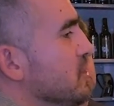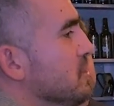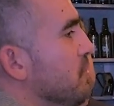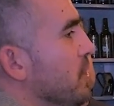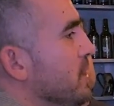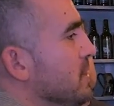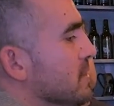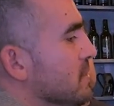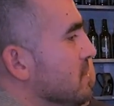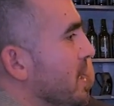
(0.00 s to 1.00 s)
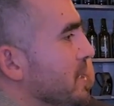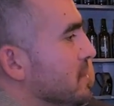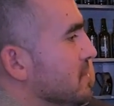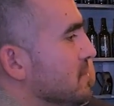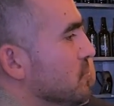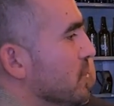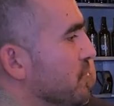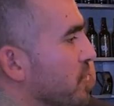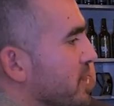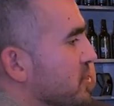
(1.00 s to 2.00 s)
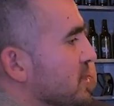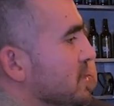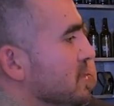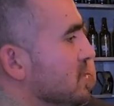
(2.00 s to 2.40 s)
it's just a very light, refreshing,